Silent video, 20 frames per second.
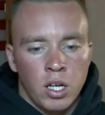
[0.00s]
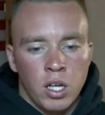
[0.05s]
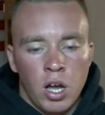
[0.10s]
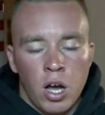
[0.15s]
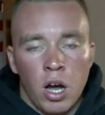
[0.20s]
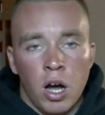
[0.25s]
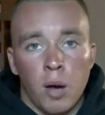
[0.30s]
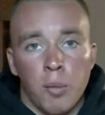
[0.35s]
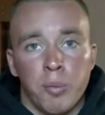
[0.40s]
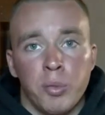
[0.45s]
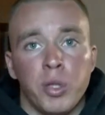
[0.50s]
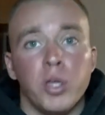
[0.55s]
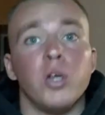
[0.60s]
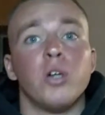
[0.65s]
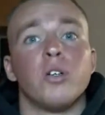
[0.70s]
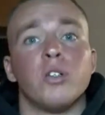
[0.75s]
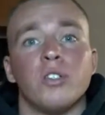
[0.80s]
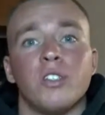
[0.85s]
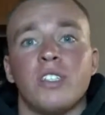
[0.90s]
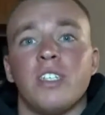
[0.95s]

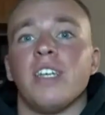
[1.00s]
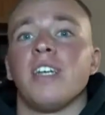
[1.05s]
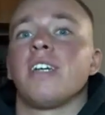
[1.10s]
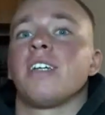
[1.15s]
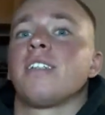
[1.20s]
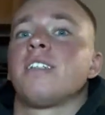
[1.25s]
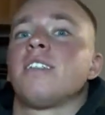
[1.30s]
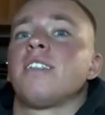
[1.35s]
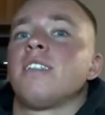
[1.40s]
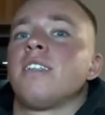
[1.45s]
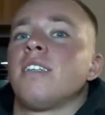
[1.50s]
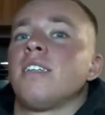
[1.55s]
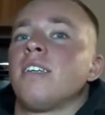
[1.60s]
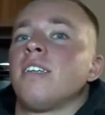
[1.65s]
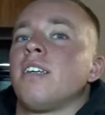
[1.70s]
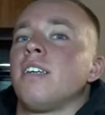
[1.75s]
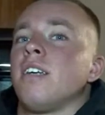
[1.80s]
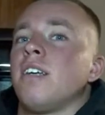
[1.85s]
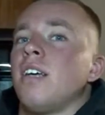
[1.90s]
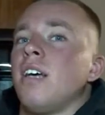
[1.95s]
Pugil stakes,
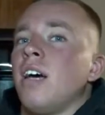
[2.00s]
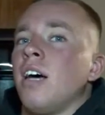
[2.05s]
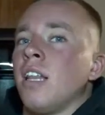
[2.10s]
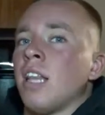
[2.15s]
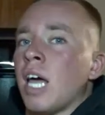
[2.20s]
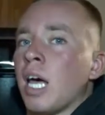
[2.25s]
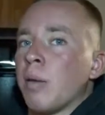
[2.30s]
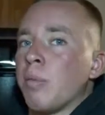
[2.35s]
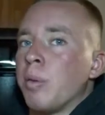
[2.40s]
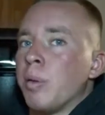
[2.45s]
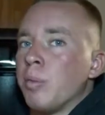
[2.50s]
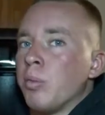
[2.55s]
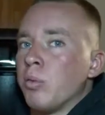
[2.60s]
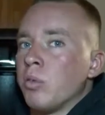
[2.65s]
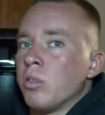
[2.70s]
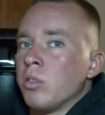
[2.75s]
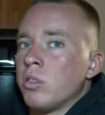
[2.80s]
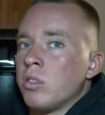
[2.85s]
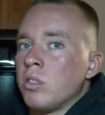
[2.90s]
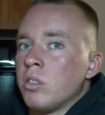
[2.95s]
a lot of
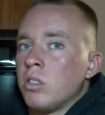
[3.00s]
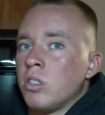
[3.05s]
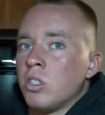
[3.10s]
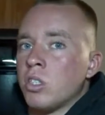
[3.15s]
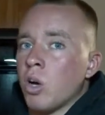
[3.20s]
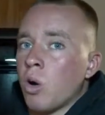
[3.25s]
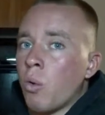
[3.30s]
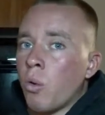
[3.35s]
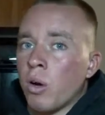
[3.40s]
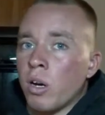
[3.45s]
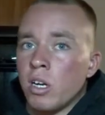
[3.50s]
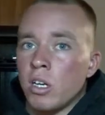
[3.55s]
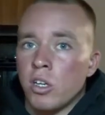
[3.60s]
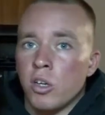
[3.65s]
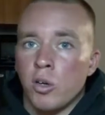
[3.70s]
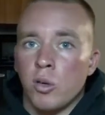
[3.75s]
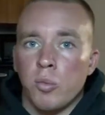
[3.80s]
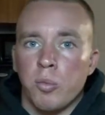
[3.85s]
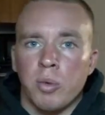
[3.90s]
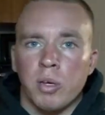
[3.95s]
people don't want to
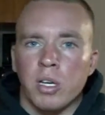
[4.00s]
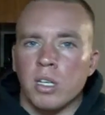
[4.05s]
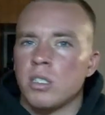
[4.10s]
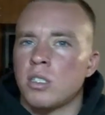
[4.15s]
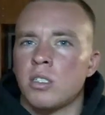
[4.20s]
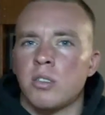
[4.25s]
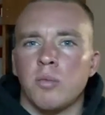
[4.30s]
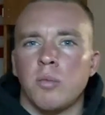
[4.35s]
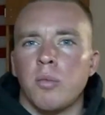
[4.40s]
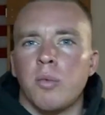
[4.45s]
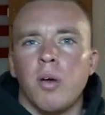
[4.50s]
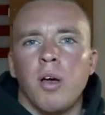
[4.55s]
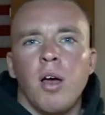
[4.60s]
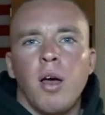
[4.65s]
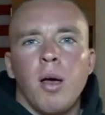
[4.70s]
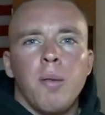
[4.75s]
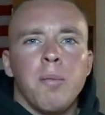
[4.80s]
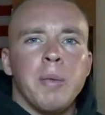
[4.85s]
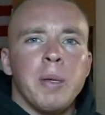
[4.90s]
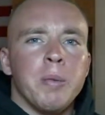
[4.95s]
do, because
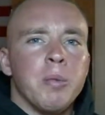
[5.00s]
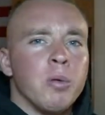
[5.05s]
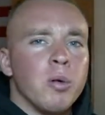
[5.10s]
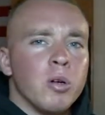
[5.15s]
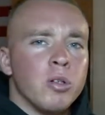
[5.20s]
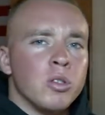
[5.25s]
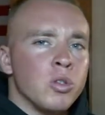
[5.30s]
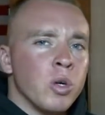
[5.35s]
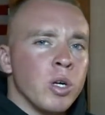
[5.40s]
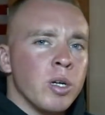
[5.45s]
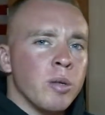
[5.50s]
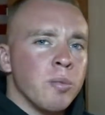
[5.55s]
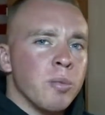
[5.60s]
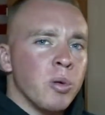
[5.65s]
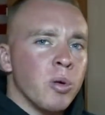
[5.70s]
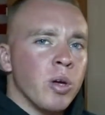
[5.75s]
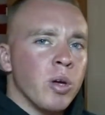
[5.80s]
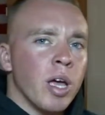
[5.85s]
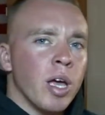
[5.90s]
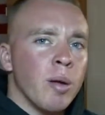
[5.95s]
people who join
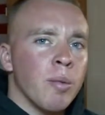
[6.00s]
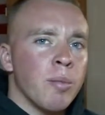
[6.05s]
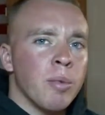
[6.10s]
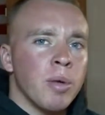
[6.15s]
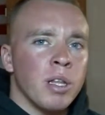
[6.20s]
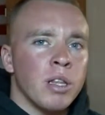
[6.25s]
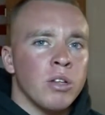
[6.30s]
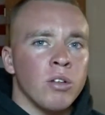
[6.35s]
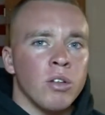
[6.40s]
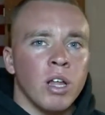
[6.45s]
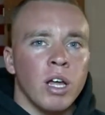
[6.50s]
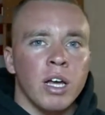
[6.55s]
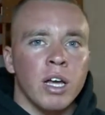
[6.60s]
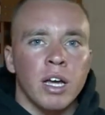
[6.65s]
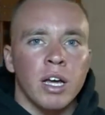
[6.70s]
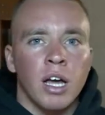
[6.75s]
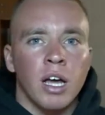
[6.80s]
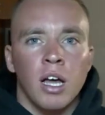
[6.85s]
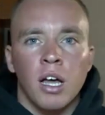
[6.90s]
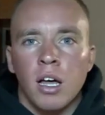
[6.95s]
boot camp and they're like,
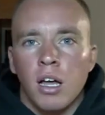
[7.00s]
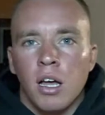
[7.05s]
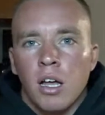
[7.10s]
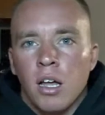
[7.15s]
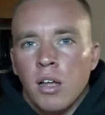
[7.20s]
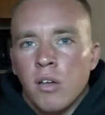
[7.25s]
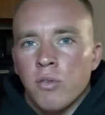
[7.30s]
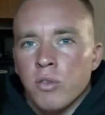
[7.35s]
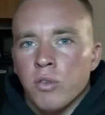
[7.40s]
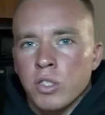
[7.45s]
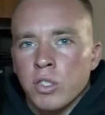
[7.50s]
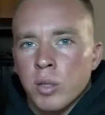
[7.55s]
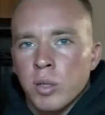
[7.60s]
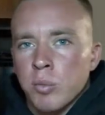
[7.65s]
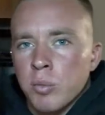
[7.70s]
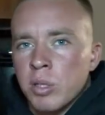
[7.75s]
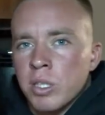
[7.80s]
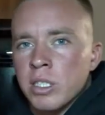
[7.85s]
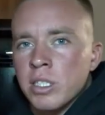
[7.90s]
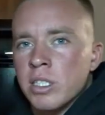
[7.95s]
for some
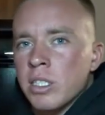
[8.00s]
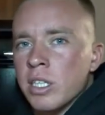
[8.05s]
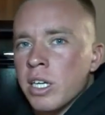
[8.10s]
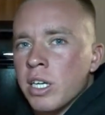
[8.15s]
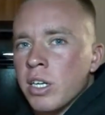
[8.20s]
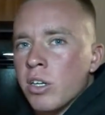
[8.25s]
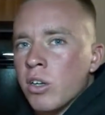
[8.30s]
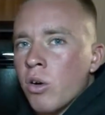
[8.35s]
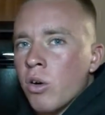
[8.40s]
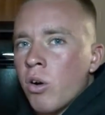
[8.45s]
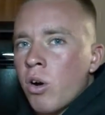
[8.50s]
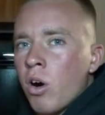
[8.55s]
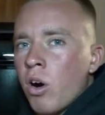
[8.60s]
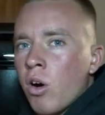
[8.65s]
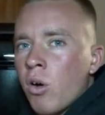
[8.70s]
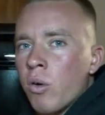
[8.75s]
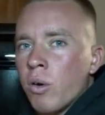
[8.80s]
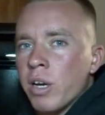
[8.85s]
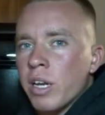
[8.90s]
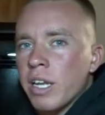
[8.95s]
reason they don't
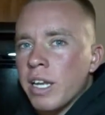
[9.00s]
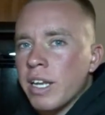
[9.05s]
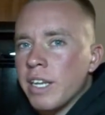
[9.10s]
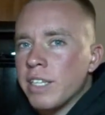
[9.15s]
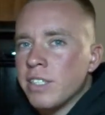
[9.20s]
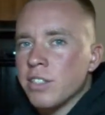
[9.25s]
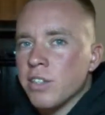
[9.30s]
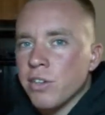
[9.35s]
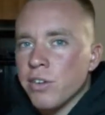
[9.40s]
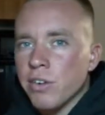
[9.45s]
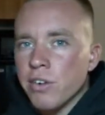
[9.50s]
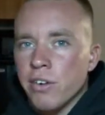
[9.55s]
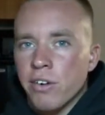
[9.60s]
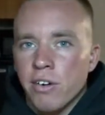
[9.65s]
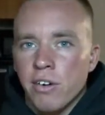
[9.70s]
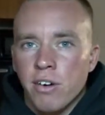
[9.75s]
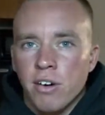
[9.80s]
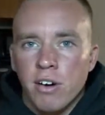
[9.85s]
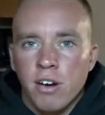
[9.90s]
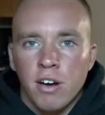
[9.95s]
all want to hit each other.
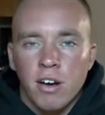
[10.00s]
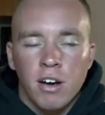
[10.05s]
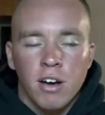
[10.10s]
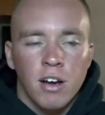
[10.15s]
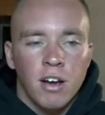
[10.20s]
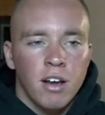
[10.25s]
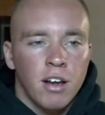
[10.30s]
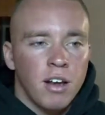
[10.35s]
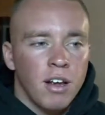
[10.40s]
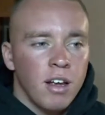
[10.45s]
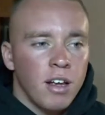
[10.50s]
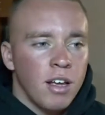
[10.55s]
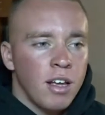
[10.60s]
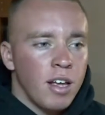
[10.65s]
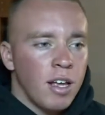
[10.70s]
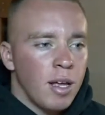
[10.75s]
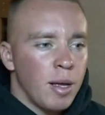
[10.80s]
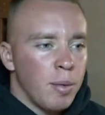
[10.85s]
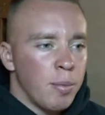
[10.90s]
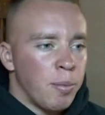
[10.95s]

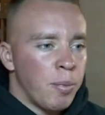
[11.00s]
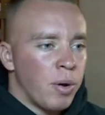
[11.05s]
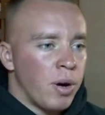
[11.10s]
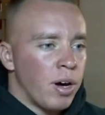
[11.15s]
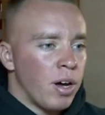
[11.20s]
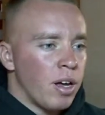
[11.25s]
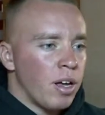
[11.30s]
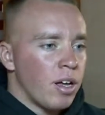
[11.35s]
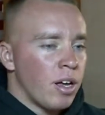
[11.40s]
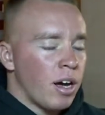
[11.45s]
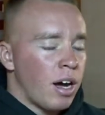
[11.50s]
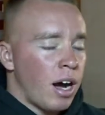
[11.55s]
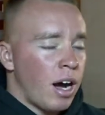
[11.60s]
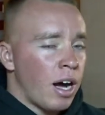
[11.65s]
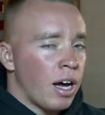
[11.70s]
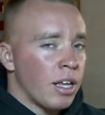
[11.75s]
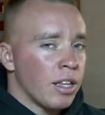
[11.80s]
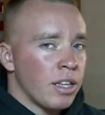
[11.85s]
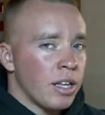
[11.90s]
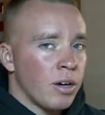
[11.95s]
But
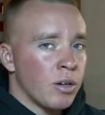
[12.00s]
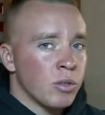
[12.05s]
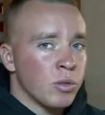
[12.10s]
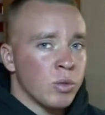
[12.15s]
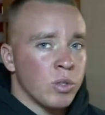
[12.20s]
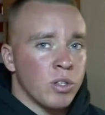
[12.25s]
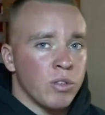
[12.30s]
that was one of